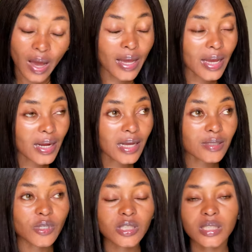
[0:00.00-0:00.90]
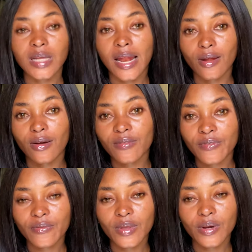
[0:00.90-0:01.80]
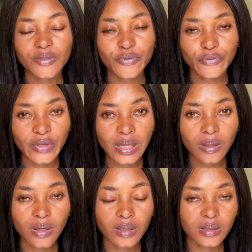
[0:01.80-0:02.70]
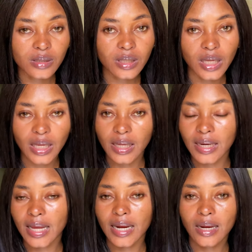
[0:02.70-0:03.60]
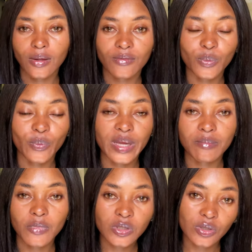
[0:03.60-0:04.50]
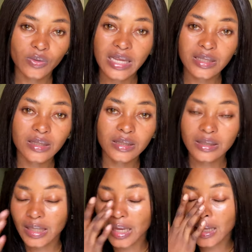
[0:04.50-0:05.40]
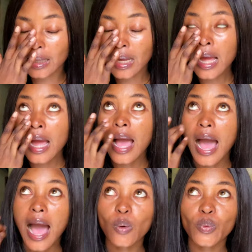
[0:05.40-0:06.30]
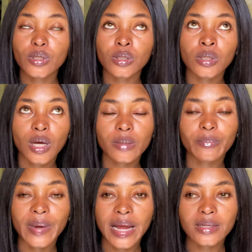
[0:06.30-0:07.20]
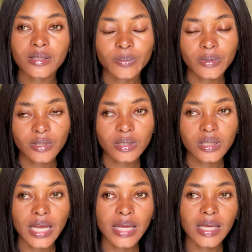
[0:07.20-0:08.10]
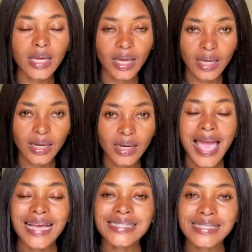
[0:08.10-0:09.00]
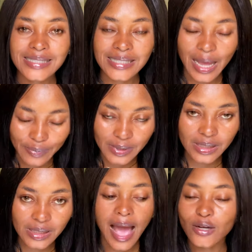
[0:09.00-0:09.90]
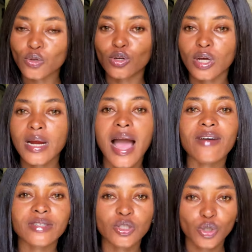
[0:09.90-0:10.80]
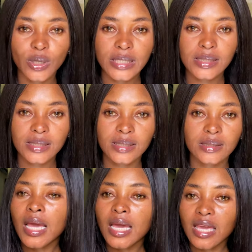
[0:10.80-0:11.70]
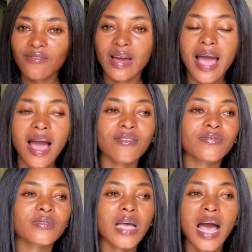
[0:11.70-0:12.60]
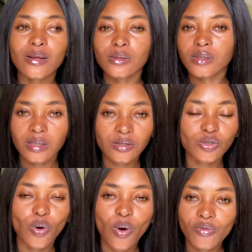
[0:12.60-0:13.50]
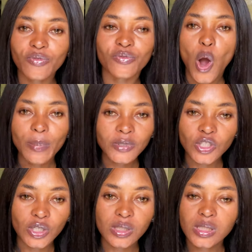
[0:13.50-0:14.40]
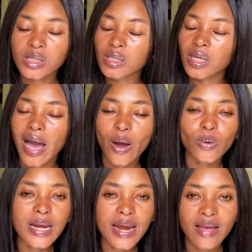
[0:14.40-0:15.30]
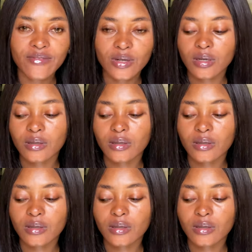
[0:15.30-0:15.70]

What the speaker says: In as much as I love the feel on the skin and I love the way it moisturizes the skin, I will not buy this product again, except I do not have a choice. If I have thousands of options, I will never